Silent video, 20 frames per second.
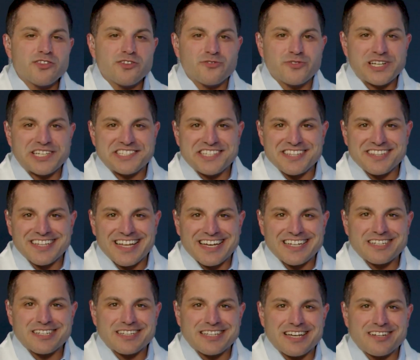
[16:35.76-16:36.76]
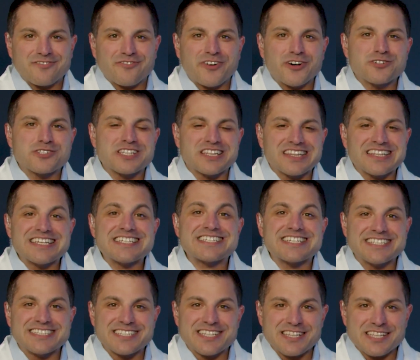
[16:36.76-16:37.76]
of the reason that folks
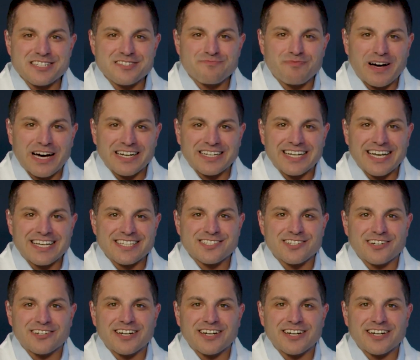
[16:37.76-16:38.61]
listen to this podcast,